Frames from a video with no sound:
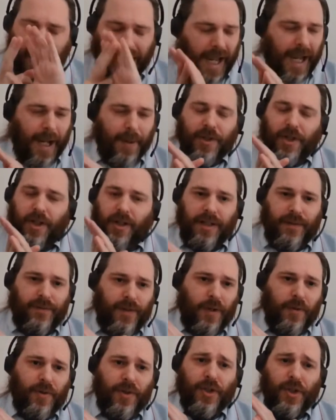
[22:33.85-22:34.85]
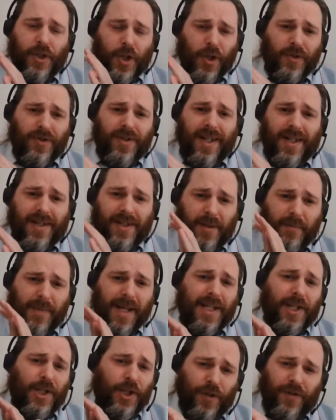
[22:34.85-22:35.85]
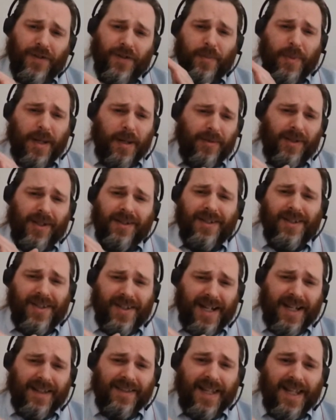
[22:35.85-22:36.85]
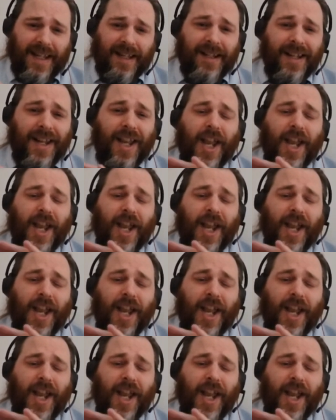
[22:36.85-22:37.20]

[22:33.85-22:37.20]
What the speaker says: absolutely focus on context and making sure other people understand that.